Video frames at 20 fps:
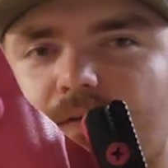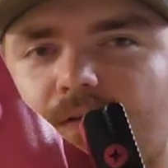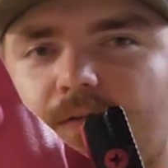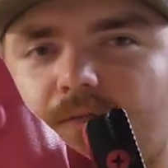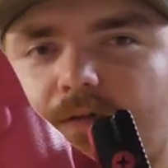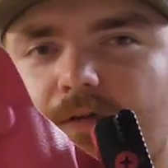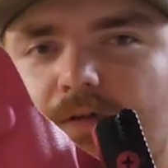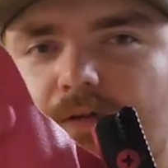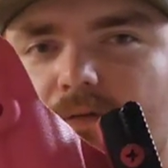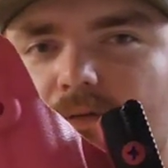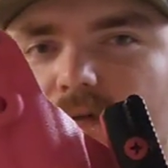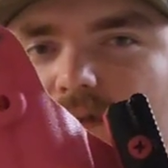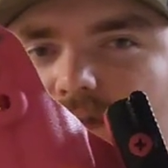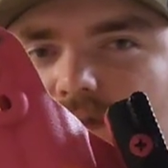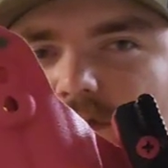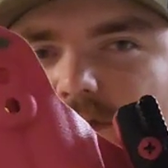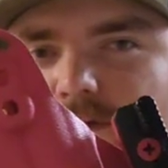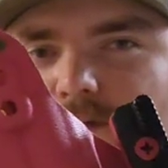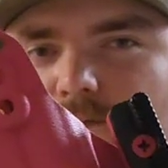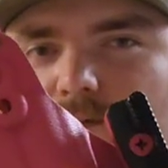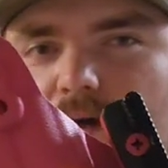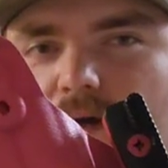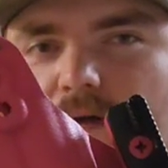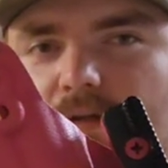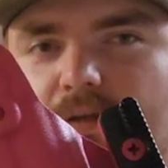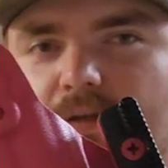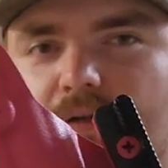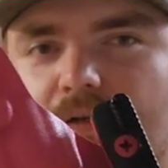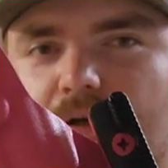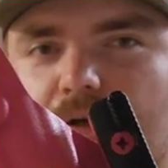if you're doing the,
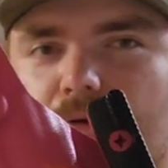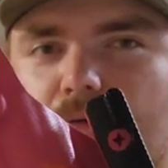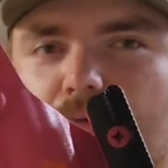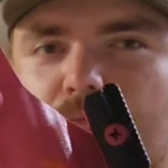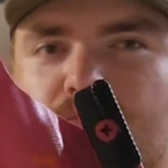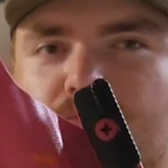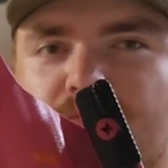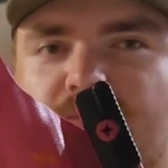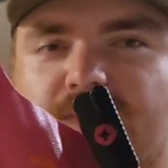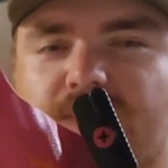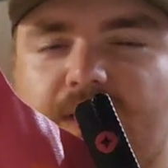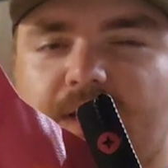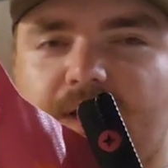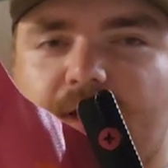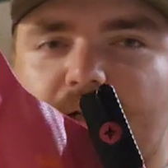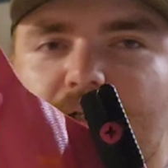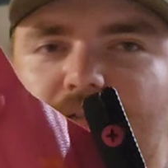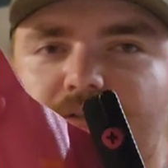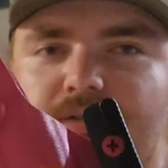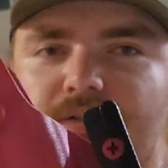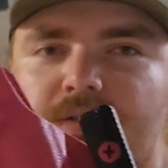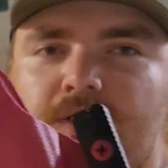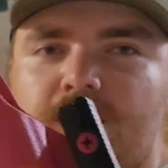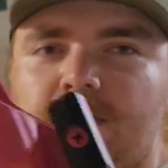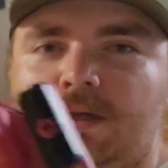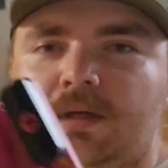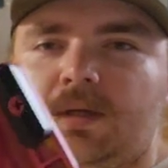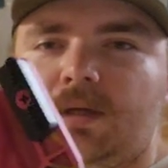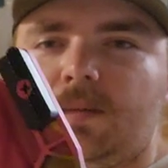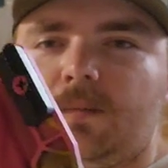the cone slash
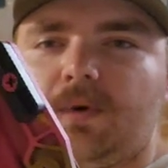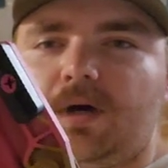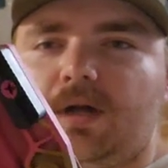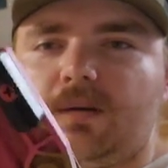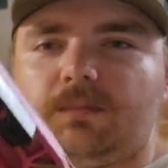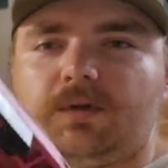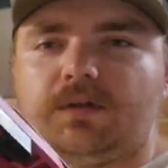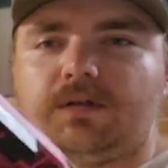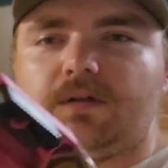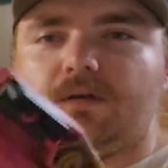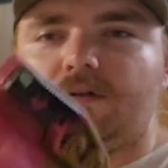bottom of the